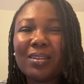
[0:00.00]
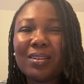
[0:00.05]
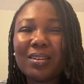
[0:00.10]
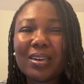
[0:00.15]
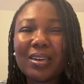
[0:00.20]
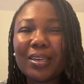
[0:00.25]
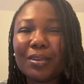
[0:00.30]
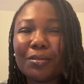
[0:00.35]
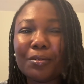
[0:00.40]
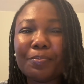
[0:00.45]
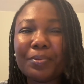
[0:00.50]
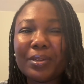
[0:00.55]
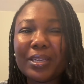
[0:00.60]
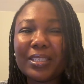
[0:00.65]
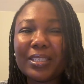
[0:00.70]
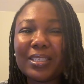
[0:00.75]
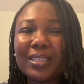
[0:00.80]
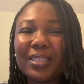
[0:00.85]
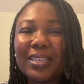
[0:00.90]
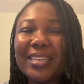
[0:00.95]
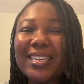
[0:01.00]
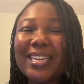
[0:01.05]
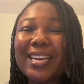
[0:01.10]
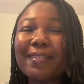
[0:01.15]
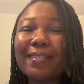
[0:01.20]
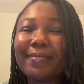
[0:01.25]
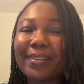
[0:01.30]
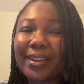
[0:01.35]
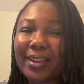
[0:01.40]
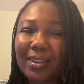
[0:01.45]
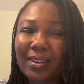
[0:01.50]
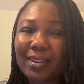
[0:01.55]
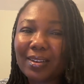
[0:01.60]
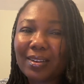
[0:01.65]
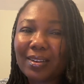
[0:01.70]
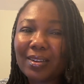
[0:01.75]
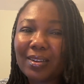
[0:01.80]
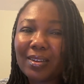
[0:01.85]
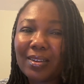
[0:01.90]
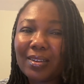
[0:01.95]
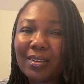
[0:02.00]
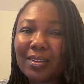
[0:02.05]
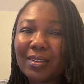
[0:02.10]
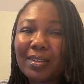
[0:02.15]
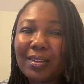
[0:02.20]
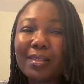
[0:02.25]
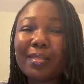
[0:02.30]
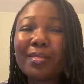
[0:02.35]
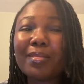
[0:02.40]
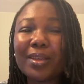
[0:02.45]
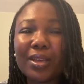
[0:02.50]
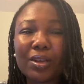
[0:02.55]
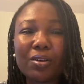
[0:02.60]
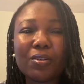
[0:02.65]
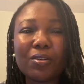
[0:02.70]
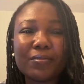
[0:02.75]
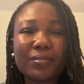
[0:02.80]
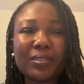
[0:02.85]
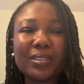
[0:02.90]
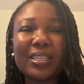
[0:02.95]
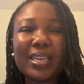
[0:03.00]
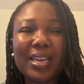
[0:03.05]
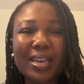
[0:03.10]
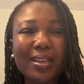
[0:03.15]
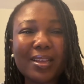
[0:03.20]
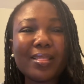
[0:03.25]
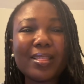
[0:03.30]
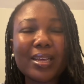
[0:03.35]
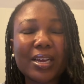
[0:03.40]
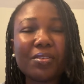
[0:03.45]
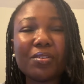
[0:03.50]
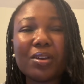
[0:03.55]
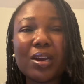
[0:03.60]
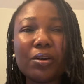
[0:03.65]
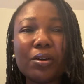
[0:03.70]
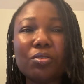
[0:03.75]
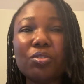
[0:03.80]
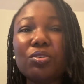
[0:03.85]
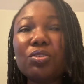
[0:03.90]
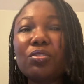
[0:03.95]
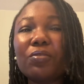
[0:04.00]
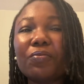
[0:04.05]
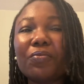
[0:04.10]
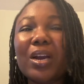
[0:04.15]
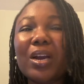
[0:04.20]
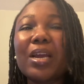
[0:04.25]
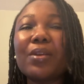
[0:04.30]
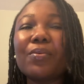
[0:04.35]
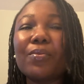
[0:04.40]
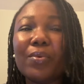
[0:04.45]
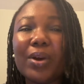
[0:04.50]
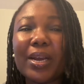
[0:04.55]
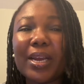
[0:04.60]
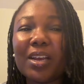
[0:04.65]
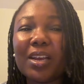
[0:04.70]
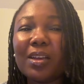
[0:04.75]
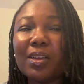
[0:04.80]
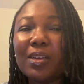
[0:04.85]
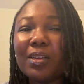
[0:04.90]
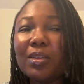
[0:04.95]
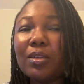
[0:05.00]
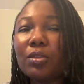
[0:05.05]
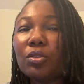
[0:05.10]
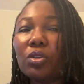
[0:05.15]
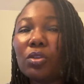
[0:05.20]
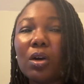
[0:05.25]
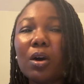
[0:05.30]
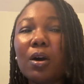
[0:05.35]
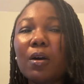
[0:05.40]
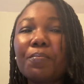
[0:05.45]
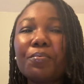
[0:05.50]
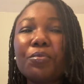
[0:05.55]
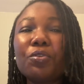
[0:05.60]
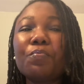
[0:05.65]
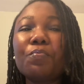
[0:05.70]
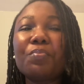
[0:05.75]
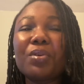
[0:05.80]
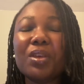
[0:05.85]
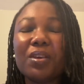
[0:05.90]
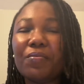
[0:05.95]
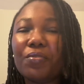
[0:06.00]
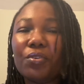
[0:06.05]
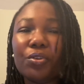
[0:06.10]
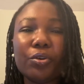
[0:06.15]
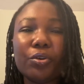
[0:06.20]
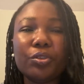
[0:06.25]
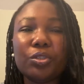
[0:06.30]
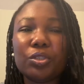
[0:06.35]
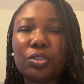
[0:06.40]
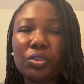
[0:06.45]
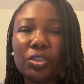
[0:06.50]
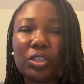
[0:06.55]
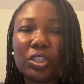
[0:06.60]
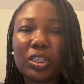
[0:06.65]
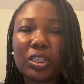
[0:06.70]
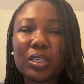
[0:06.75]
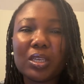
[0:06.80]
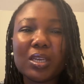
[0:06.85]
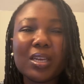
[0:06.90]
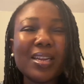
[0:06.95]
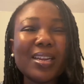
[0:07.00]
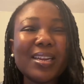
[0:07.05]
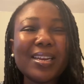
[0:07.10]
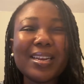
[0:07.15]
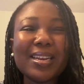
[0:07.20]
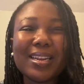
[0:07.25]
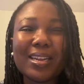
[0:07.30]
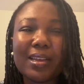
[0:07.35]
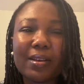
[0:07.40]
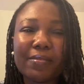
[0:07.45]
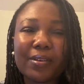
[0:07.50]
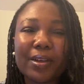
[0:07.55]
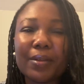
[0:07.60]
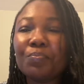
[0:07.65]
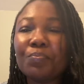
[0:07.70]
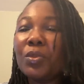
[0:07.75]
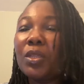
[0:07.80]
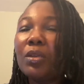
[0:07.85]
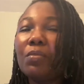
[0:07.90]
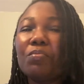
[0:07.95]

I repeat, never think of saying that you are going to find work to help you pay for your tuition. Never.